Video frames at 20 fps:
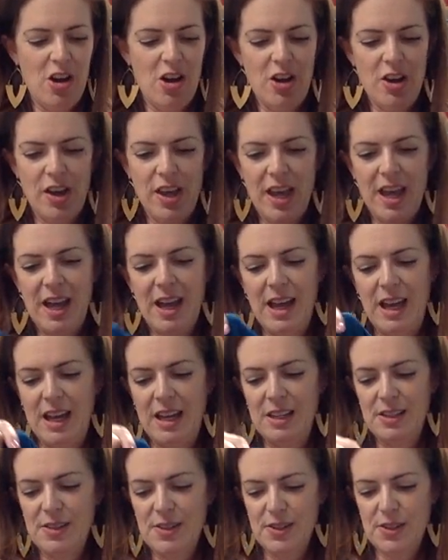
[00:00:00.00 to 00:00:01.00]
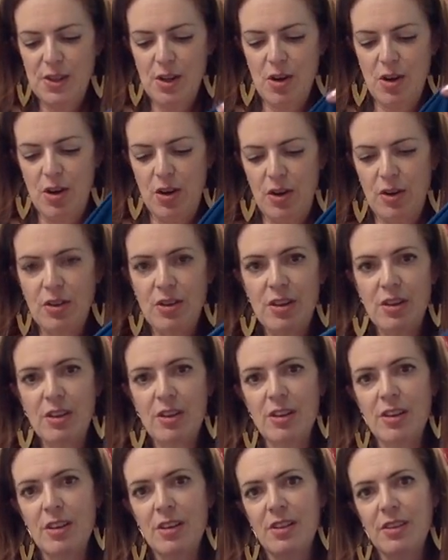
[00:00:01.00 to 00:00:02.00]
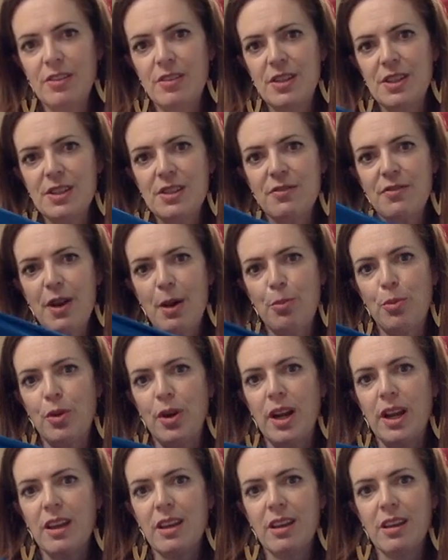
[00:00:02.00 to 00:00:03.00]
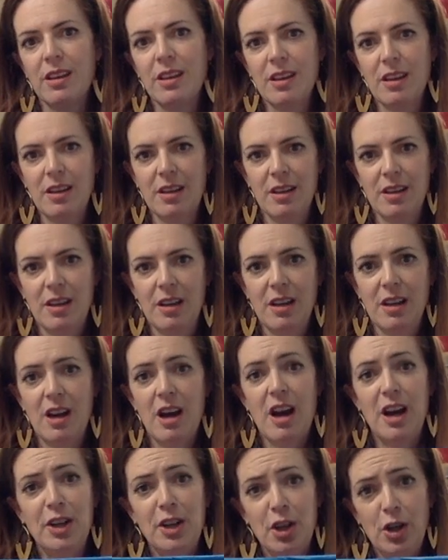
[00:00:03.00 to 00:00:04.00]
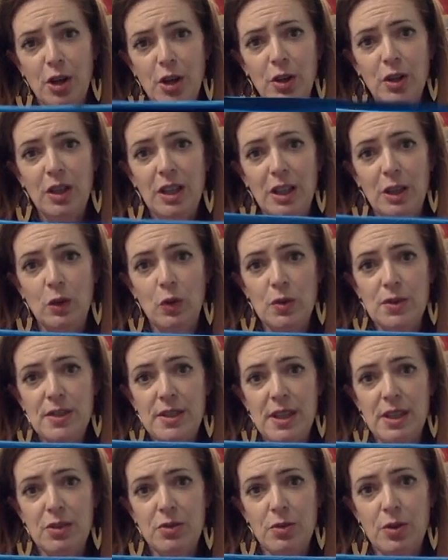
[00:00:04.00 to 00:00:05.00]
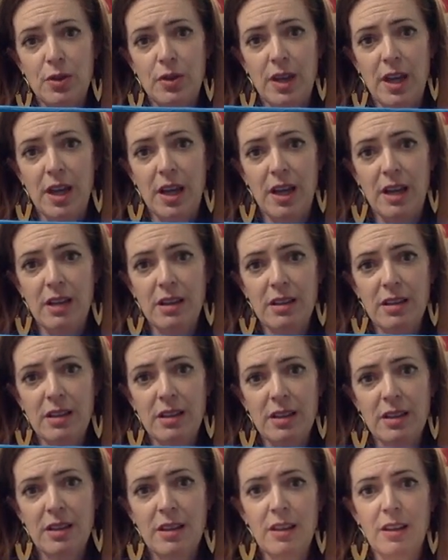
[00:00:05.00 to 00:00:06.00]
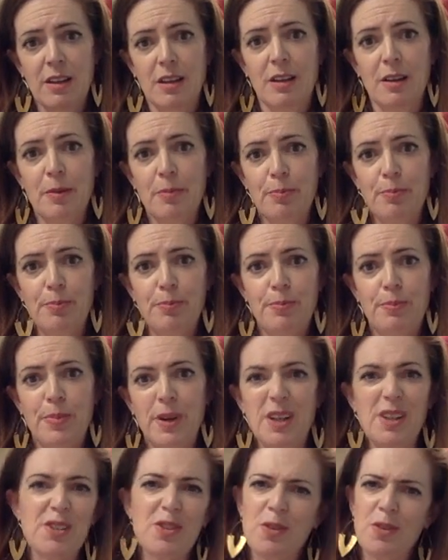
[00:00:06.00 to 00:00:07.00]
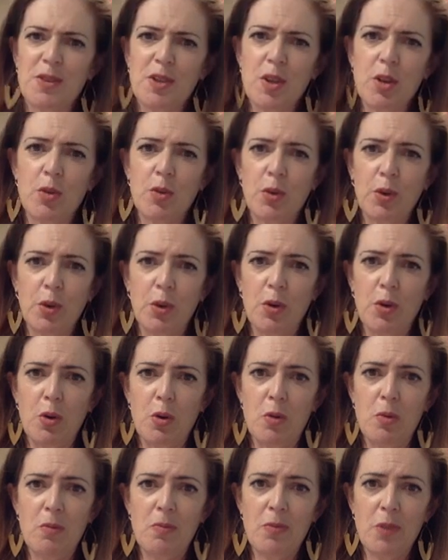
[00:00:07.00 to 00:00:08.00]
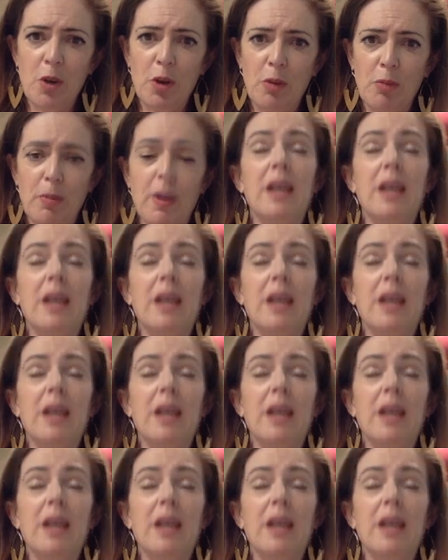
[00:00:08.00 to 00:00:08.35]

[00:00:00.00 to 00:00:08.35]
Okay, so this fabric, I know it looks see-through there, but it's not see-through at all on